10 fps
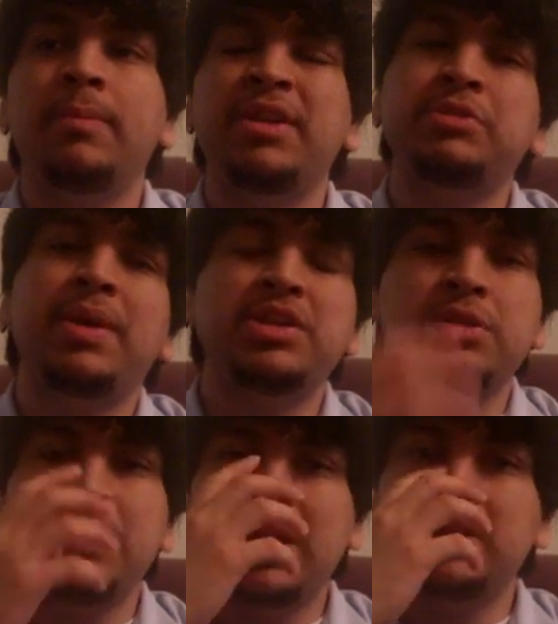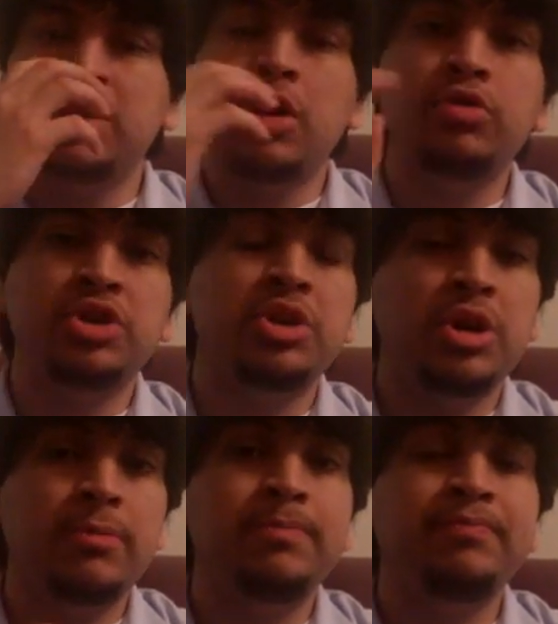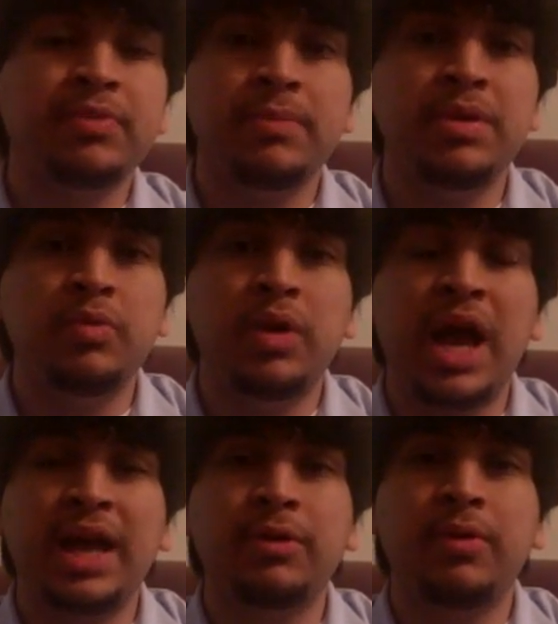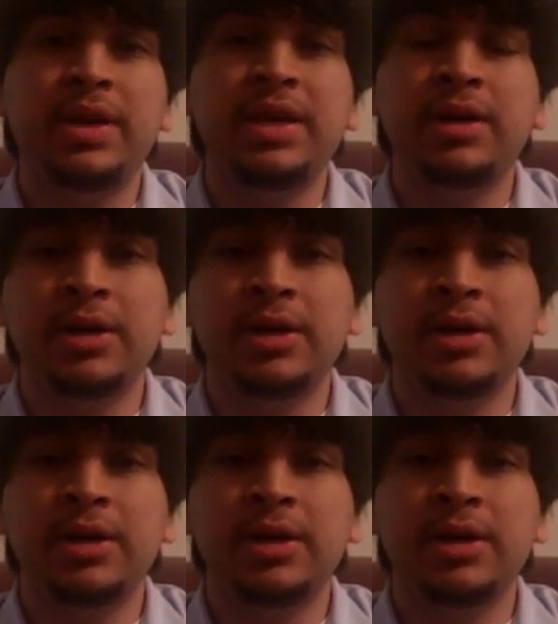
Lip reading: especially because the Ocean Dub had already